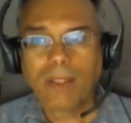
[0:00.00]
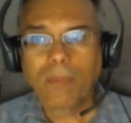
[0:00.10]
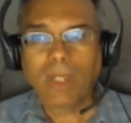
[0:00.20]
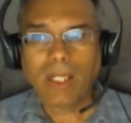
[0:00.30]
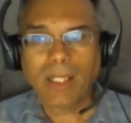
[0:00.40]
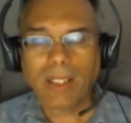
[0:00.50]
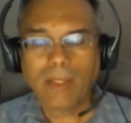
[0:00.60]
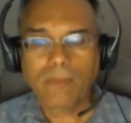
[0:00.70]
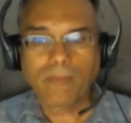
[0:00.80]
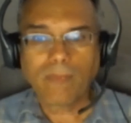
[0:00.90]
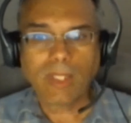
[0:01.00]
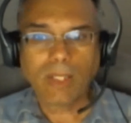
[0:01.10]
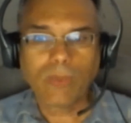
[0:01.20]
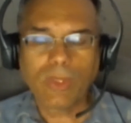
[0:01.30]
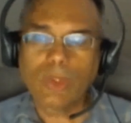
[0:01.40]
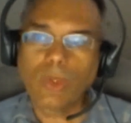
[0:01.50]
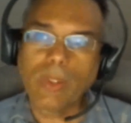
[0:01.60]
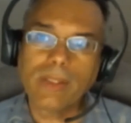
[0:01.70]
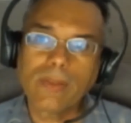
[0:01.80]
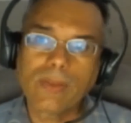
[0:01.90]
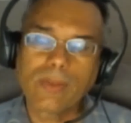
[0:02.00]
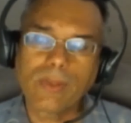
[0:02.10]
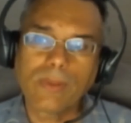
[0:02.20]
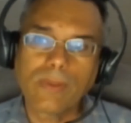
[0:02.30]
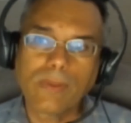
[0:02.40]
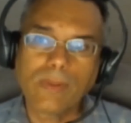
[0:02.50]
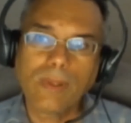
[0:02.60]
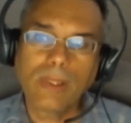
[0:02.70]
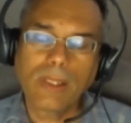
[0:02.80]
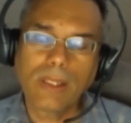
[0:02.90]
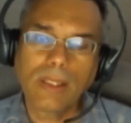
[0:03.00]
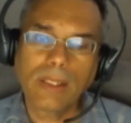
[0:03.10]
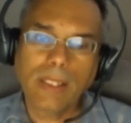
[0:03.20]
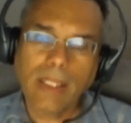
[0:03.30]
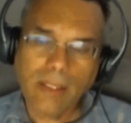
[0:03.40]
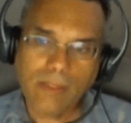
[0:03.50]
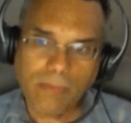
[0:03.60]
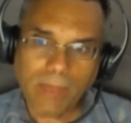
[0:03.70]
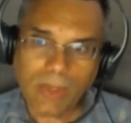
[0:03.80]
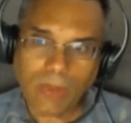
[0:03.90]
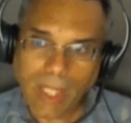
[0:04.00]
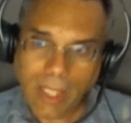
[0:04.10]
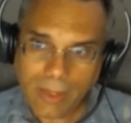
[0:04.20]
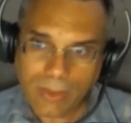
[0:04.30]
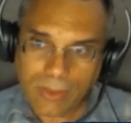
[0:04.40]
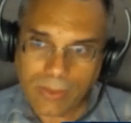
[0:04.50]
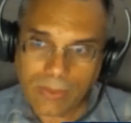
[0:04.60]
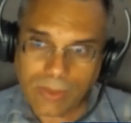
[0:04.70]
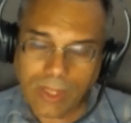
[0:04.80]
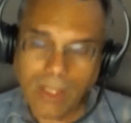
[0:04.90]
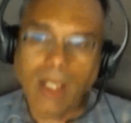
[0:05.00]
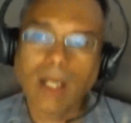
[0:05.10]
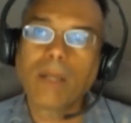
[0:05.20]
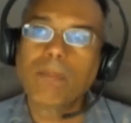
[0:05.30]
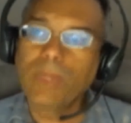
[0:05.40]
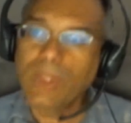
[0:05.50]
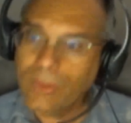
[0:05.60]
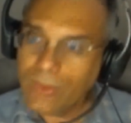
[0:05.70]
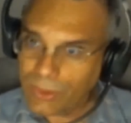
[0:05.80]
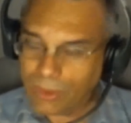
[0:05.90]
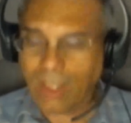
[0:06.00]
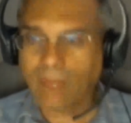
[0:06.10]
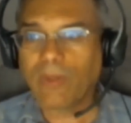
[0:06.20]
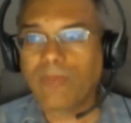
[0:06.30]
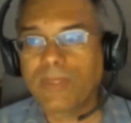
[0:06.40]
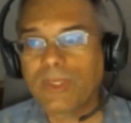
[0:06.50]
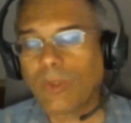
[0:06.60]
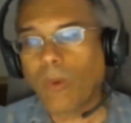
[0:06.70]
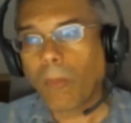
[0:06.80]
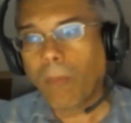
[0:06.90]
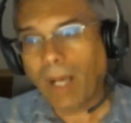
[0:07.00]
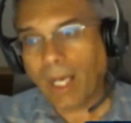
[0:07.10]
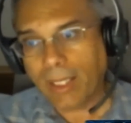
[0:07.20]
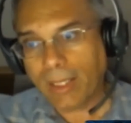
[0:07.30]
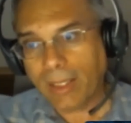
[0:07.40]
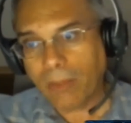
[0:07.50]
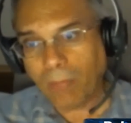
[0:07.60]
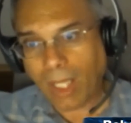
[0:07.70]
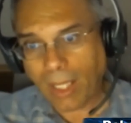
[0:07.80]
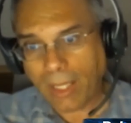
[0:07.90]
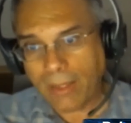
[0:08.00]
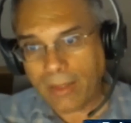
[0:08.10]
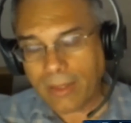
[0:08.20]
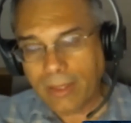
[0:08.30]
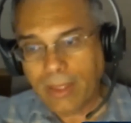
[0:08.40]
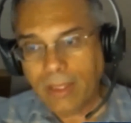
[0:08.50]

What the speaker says: by resorting to negative mental attitudes, abuse of our physical body and mind,